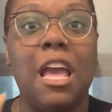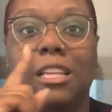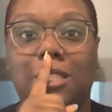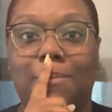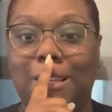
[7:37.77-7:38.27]

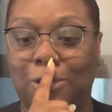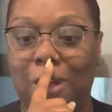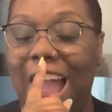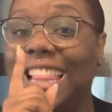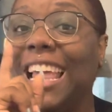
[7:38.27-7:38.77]
Special
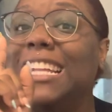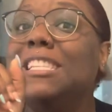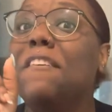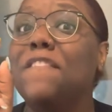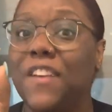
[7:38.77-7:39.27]
highlight
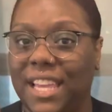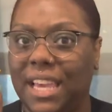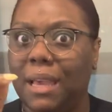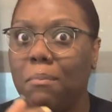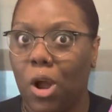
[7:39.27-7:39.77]
to
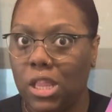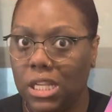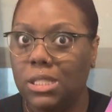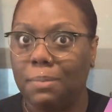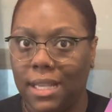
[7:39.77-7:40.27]
Vicky,
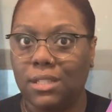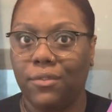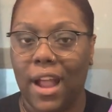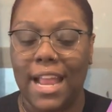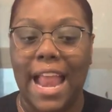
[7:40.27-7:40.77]
Marley's best
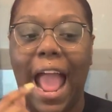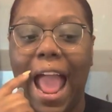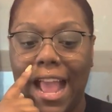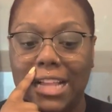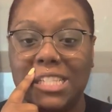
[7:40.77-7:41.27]
friend,
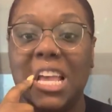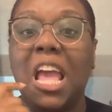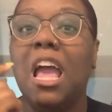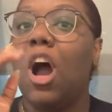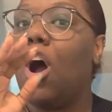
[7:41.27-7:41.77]
and
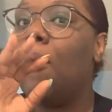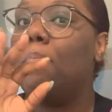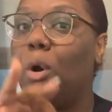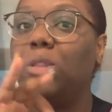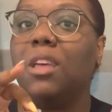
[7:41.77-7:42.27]

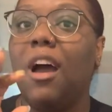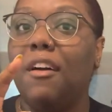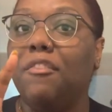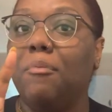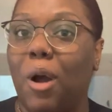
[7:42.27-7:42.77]
both
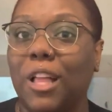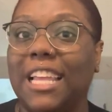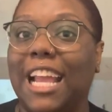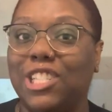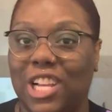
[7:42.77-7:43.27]
of
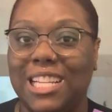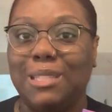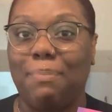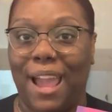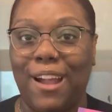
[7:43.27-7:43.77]
Marley and
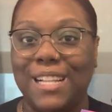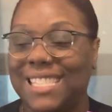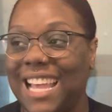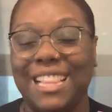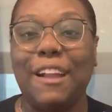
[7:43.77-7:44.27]
Jake's
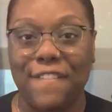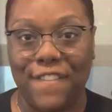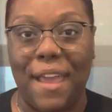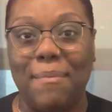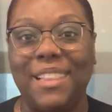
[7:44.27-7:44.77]
parents, like their
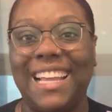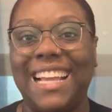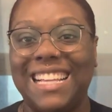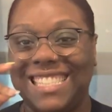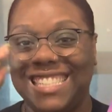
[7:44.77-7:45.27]

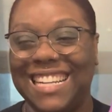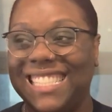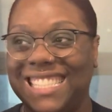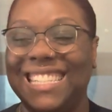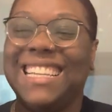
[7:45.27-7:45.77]
family is
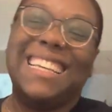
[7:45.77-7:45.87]
just,